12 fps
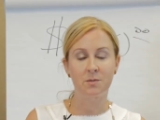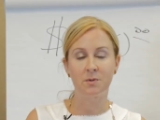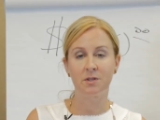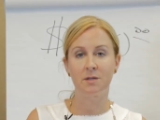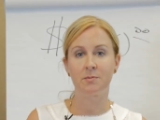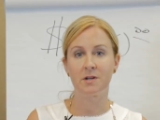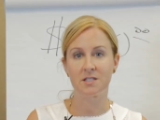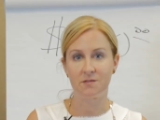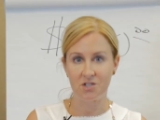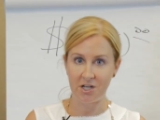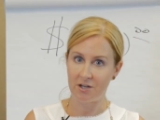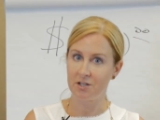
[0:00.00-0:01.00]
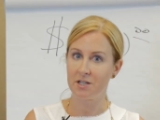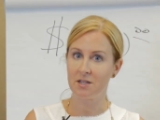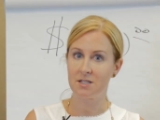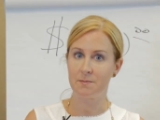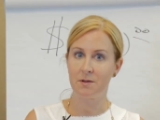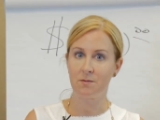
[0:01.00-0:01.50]
is a really impressive charity
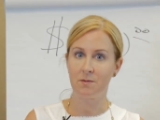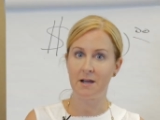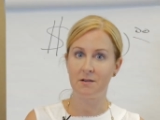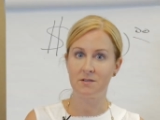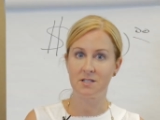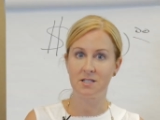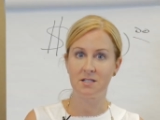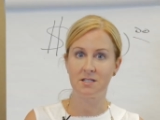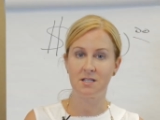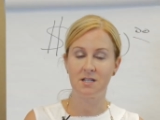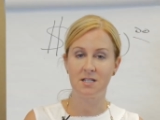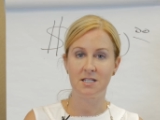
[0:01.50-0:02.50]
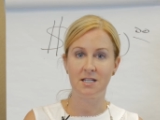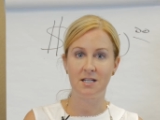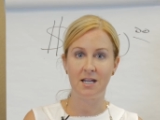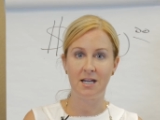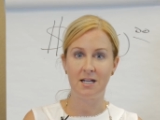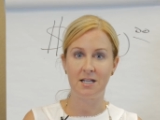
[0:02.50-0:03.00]
that's been around since the
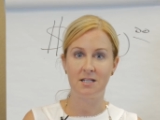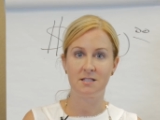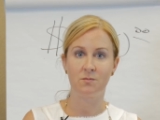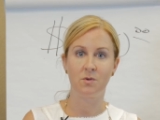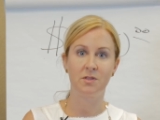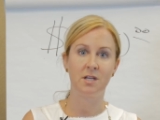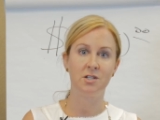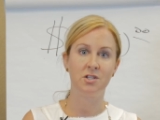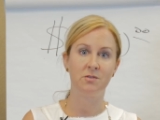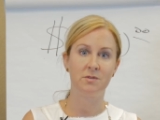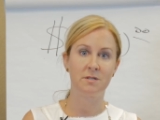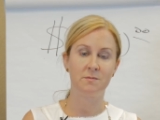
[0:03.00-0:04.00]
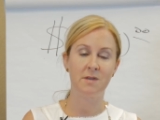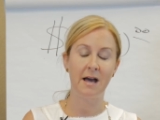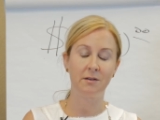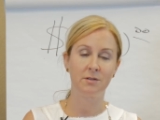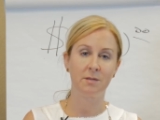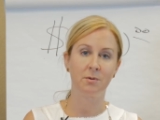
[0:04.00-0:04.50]
1980s, and what they do is
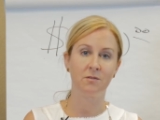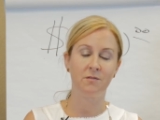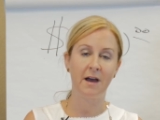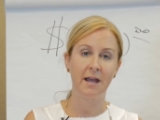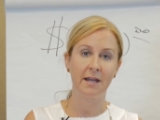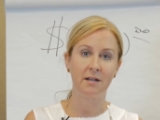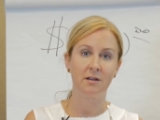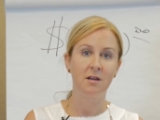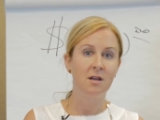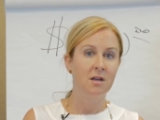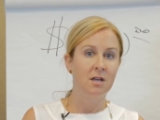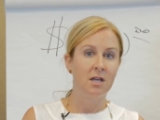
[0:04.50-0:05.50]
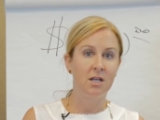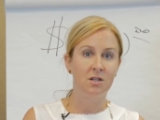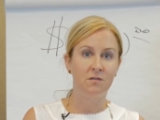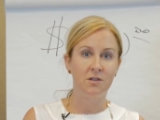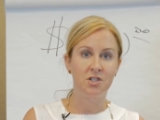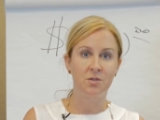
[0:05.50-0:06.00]
not only provide
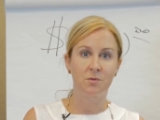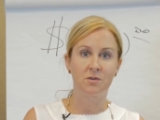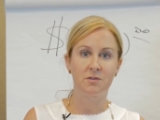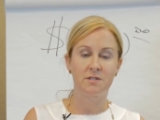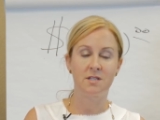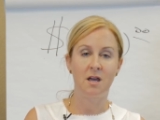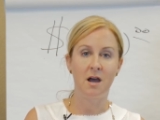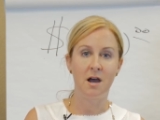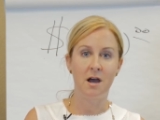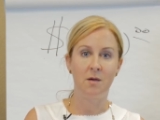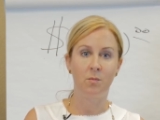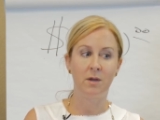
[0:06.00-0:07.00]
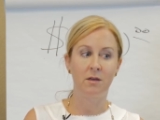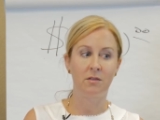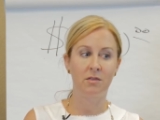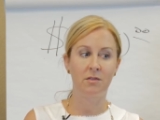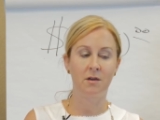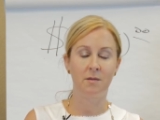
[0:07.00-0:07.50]
individuals uh,
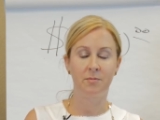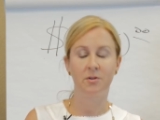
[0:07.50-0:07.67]
with a